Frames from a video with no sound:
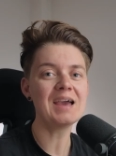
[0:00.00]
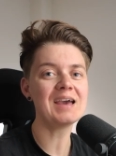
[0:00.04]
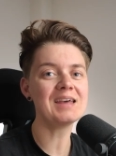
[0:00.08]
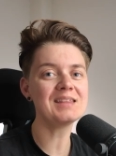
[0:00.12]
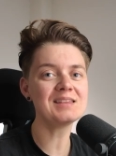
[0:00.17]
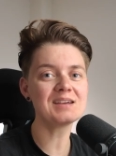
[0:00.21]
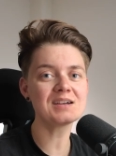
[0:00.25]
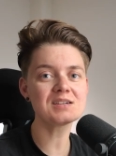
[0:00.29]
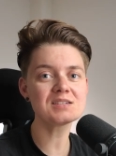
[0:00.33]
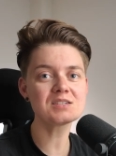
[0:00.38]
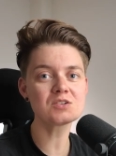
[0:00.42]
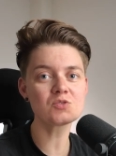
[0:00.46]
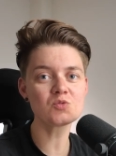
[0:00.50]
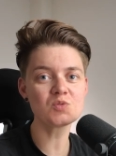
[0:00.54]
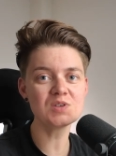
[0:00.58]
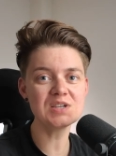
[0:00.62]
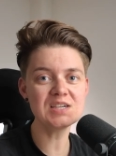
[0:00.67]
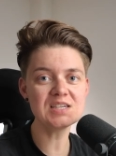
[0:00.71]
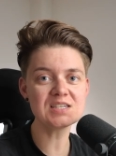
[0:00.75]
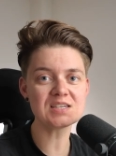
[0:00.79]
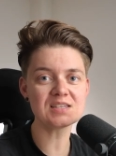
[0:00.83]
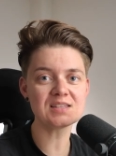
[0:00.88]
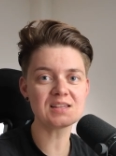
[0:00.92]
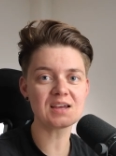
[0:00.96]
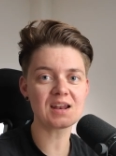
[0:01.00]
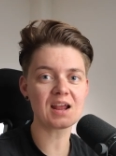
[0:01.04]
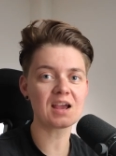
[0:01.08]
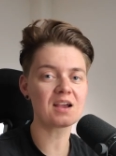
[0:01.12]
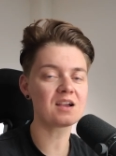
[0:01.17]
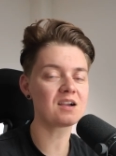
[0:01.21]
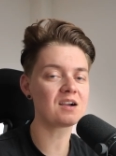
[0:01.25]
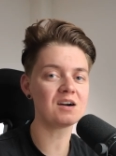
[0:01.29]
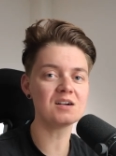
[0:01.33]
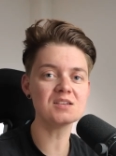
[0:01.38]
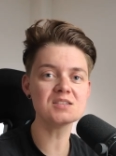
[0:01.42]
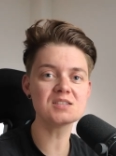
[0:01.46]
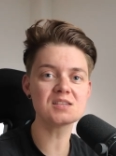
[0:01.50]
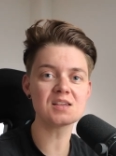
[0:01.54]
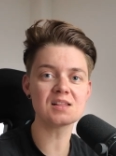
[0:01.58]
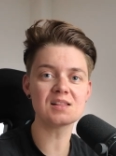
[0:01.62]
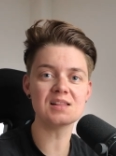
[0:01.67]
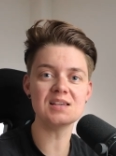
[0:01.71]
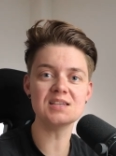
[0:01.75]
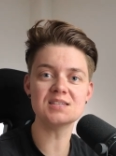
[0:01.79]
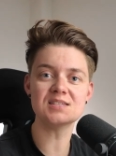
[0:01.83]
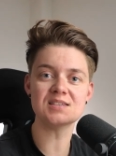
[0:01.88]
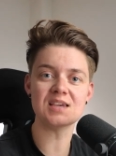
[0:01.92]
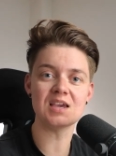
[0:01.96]
And there's a reason that I
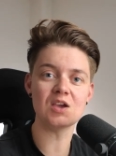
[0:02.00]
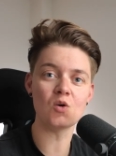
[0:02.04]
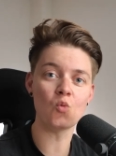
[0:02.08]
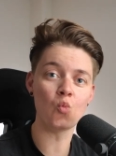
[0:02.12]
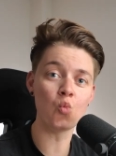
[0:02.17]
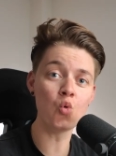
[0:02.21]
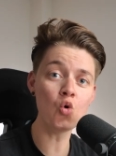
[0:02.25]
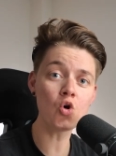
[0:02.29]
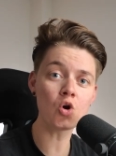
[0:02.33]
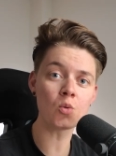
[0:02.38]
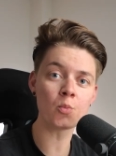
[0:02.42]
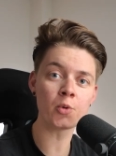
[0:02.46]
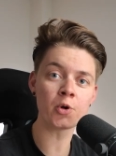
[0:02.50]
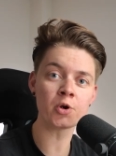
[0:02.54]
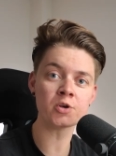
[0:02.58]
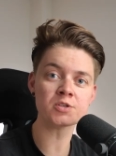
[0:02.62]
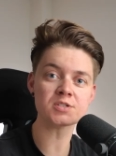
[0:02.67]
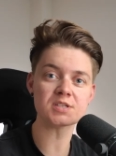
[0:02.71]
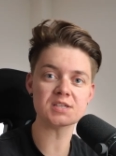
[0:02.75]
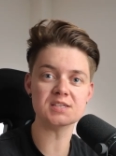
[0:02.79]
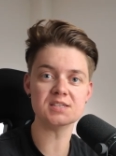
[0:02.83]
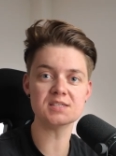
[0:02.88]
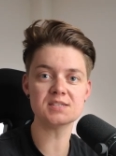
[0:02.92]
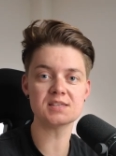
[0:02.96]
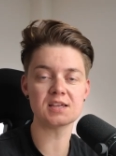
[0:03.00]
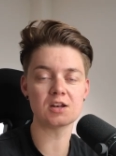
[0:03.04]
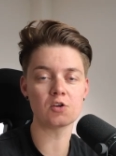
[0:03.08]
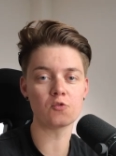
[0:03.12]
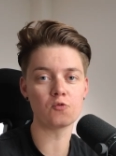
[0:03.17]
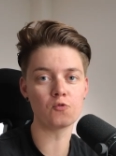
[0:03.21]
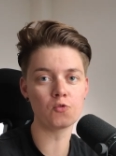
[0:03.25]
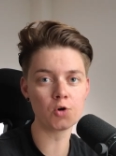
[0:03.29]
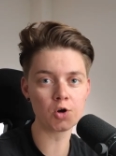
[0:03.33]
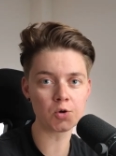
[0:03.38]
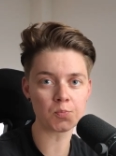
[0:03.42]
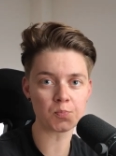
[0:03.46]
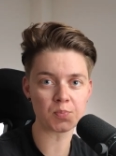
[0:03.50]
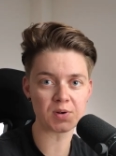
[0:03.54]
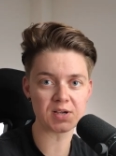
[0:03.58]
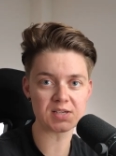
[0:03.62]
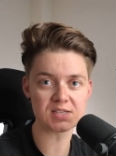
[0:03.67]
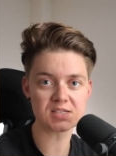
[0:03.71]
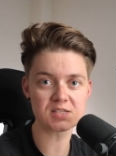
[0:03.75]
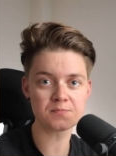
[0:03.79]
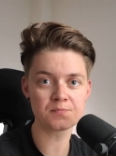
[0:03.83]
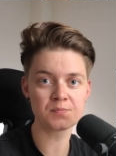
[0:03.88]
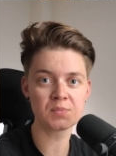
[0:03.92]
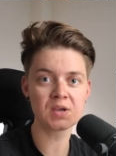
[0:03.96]
constantly say WooCommerce instead of
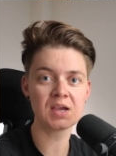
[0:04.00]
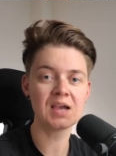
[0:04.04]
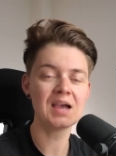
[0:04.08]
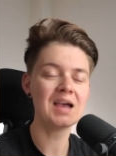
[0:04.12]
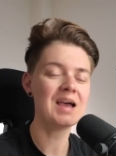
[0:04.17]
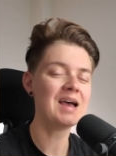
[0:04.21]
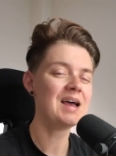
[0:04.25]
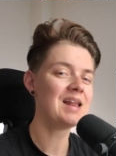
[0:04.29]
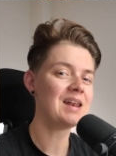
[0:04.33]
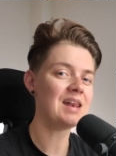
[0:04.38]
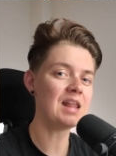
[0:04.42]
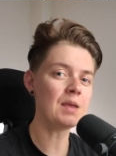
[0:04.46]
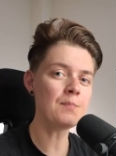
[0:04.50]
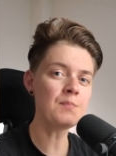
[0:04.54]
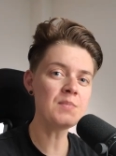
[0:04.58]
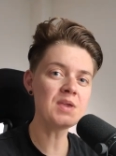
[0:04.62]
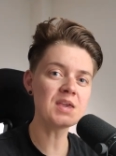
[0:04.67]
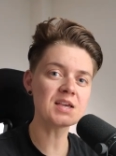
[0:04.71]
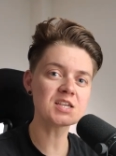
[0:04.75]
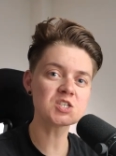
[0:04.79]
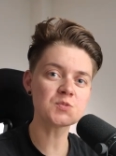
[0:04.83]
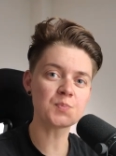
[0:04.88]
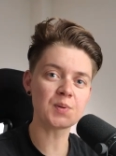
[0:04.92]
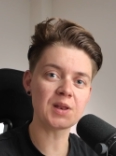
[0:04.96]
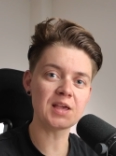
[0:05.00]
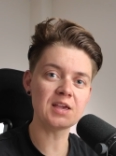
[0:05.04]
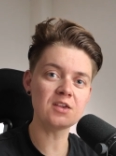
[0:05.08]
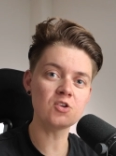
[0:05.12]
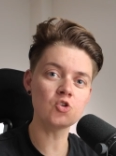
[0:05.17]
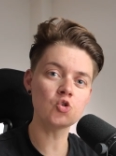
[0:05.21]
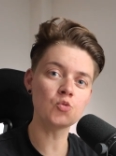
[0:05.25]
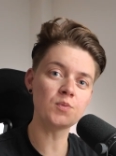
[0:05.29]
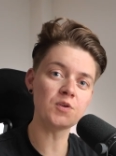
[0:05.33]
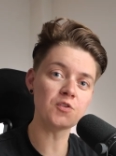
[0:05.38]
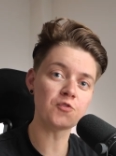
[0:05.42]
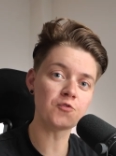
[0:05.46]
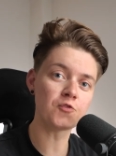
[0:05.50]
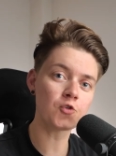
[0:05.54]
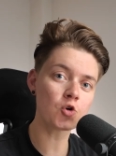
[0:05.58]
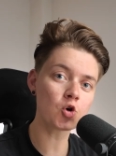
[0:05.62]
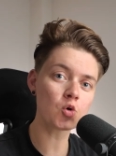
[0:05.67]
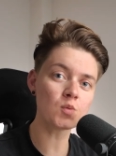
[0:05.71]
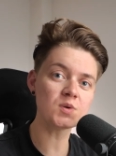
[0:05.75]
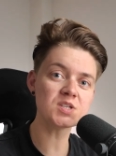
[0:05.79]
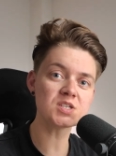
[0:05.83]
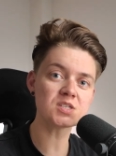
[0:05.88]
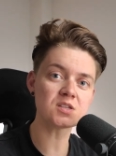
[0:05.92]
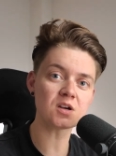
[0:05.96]
WordPress. Let me explain you
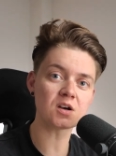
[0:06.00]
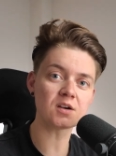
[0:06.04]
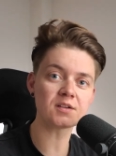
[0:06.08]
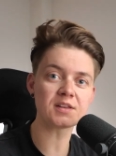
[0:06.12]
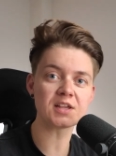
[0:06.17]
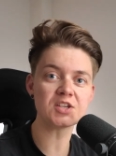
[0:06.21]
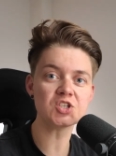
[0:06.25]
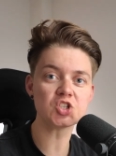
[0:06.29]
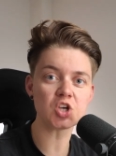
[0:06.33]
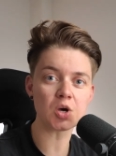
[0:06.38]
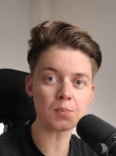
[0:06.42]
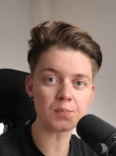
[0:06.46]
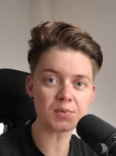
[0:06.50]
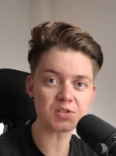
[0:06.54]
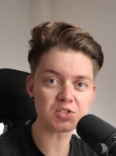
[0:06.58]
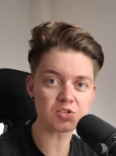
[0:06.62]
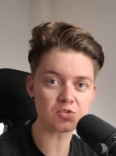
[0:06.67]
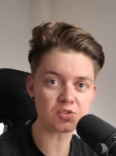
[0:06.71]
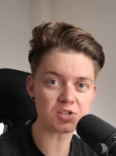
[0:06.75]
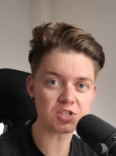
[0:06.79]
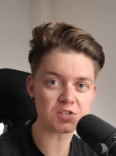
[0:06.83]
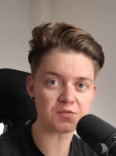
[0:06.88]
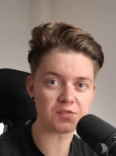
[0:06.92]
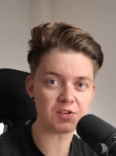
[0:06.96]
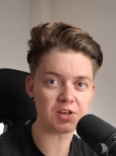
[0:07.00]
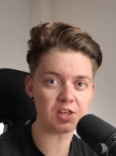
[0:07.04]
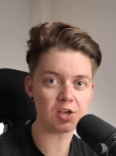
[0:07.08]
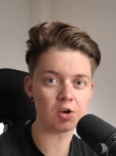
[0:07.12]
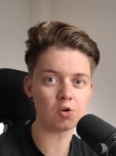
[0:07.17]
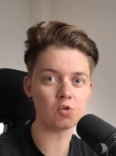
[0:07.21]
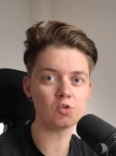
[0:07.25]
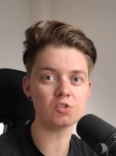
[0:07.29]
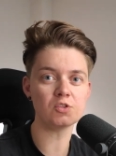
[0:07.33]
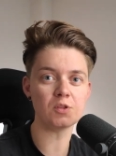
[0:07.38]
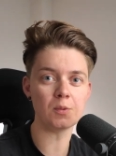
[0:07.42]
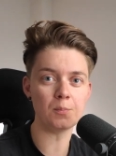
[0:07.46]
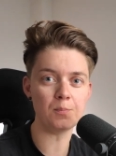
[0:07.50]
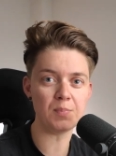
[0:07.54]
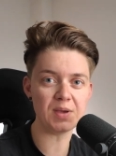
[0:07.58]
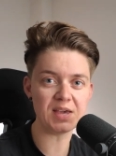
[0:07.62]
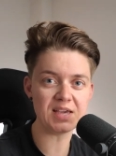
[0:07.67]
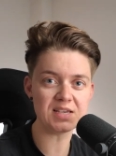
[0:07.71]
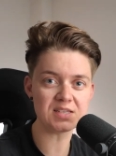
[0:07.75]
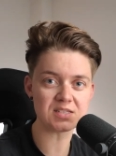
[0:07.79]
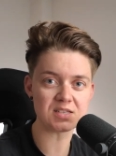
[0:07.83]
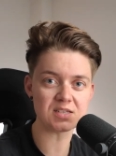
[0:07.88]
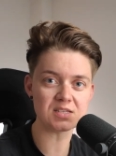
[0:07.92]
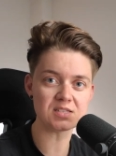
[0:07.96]
before we start and jump into this video the
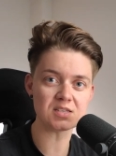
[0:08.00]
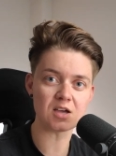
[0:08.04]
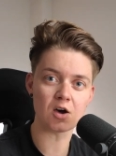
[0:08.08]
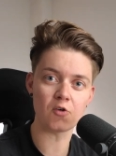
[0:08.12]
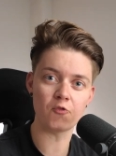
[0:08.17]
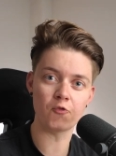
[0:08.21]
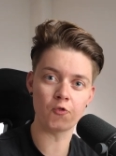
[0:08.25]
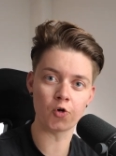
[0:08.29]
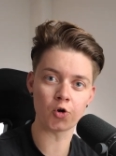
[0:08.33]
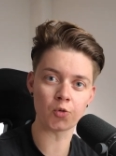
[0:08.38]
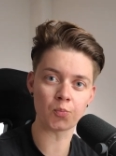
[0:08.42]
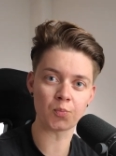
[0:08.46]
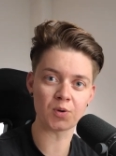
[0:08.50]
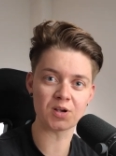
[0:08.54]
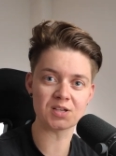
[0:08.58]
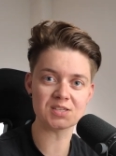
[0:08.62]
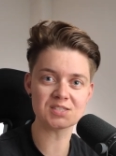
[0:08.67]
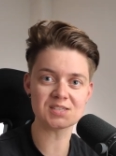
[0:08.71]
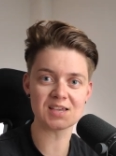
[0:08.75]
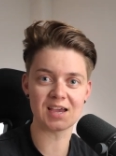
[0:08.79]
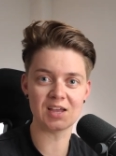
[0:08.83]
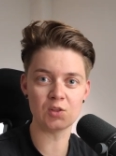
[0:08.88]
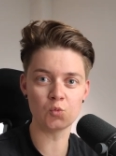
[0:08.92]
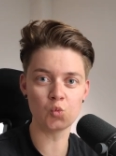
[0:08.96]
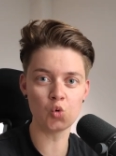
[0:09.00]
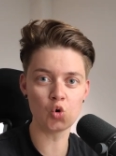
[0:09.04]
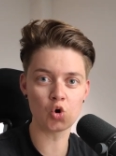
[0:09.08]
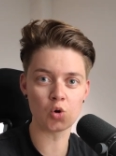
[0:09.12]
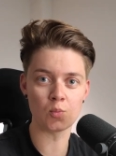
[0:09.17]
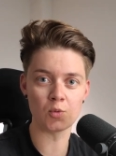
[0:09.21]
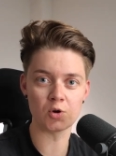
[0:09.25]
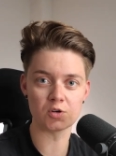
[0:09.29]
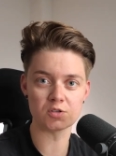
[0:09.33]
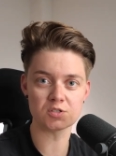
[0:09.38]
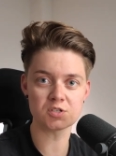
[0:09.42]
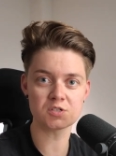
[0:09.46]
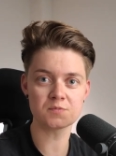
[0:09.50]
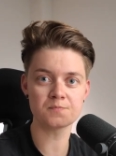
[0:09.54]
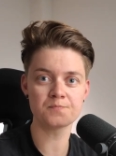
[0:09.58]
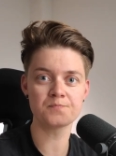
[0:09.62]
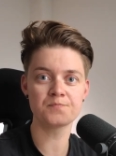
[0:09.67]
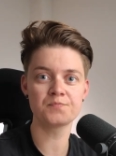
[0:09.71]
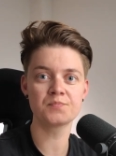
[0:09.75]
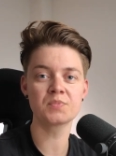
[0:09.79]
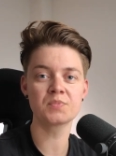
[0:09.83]
basis of WordPress and WooCommerce.